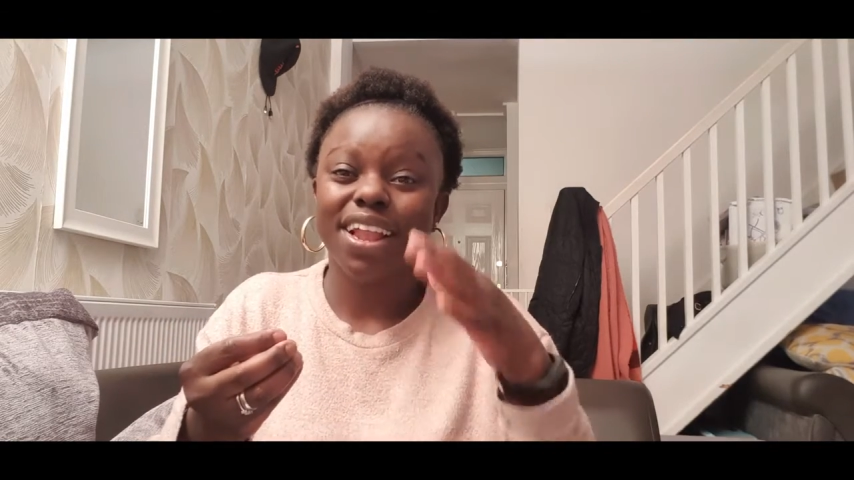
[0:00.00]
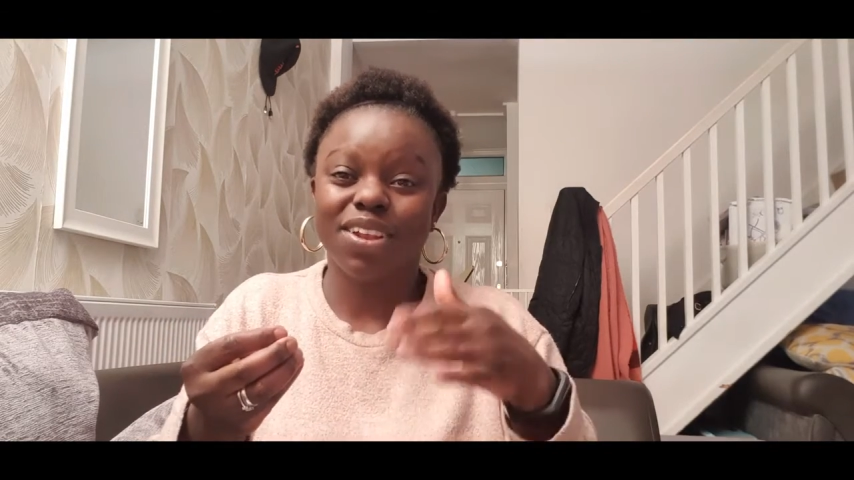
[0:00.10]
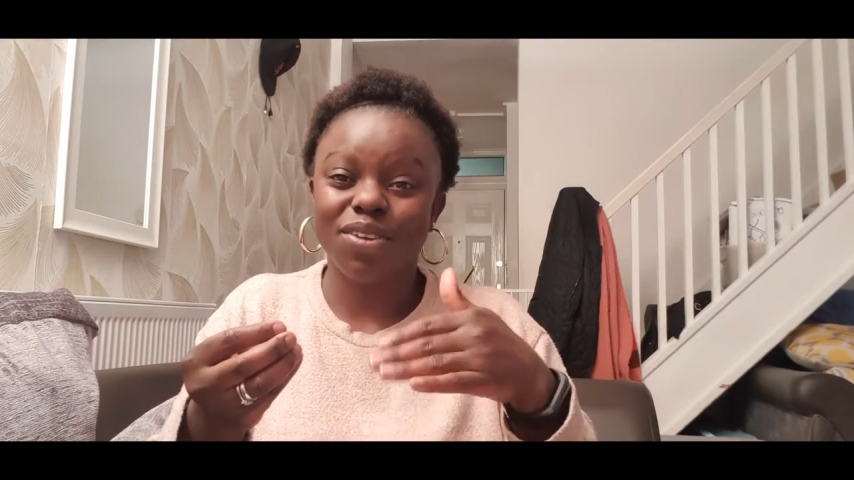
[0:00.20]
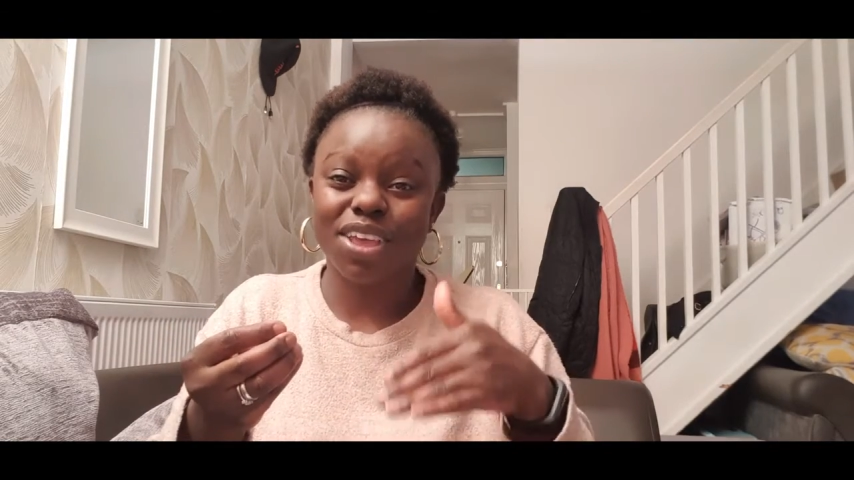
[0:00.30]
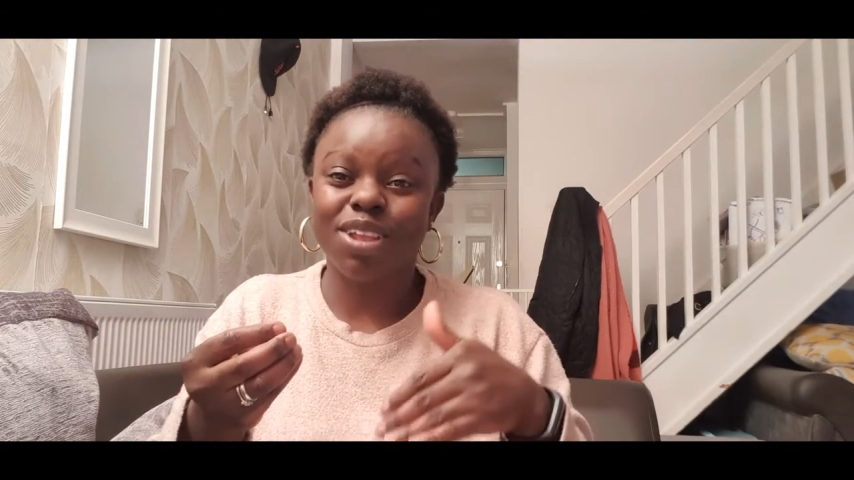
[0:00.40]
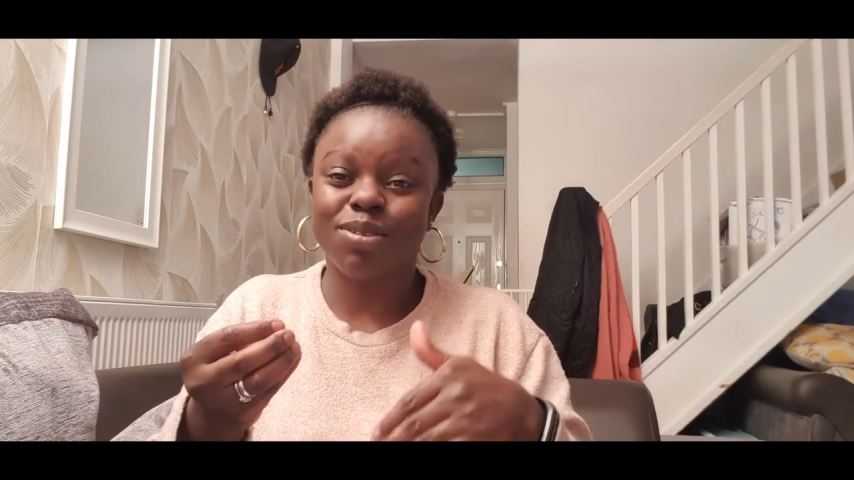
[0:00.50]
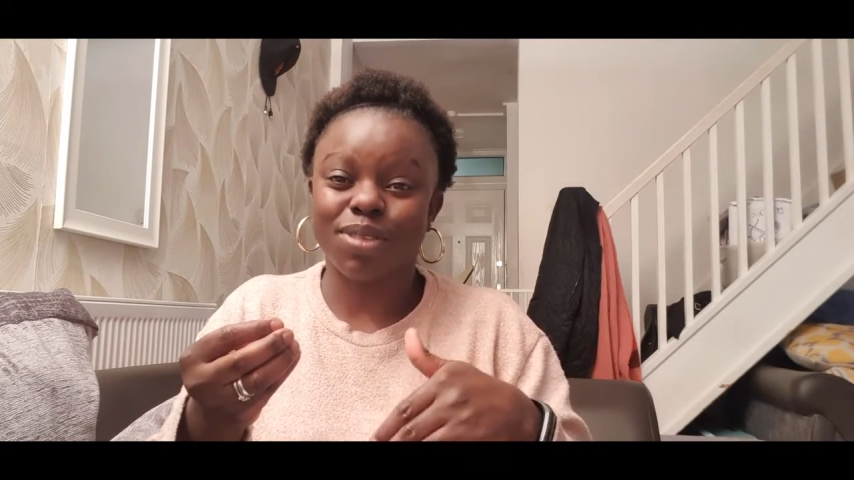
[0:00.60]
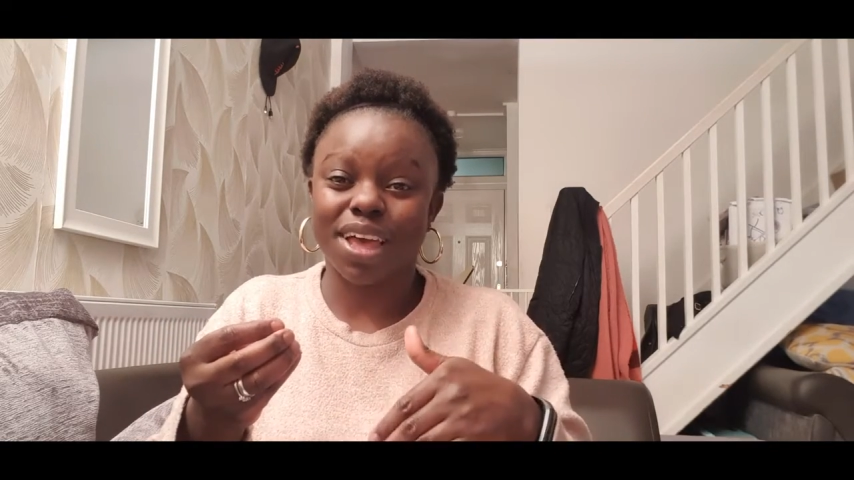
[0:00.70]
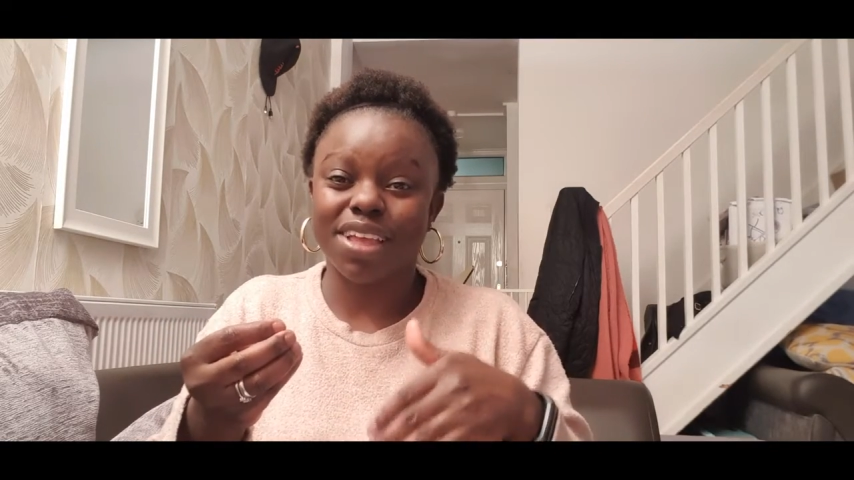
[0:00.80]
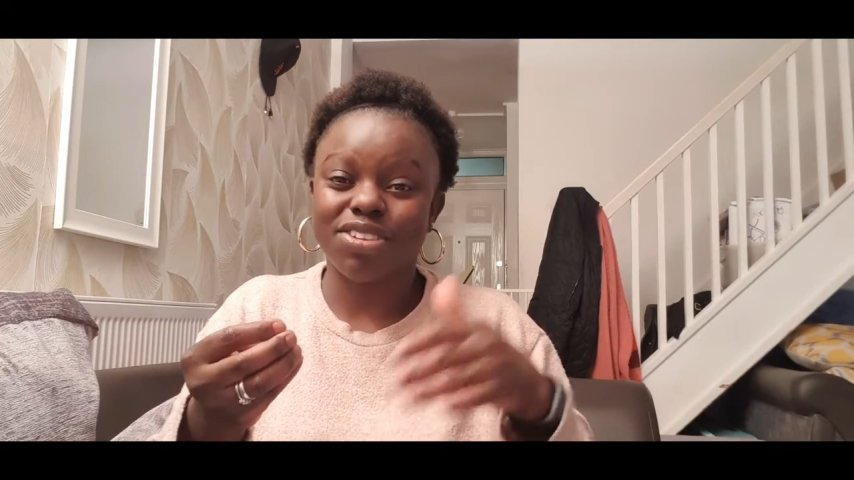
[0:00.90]
look into
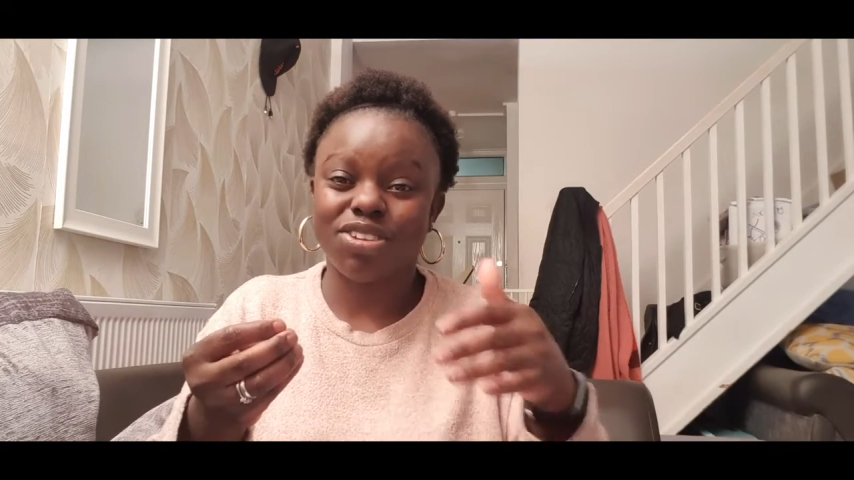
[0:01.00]
that.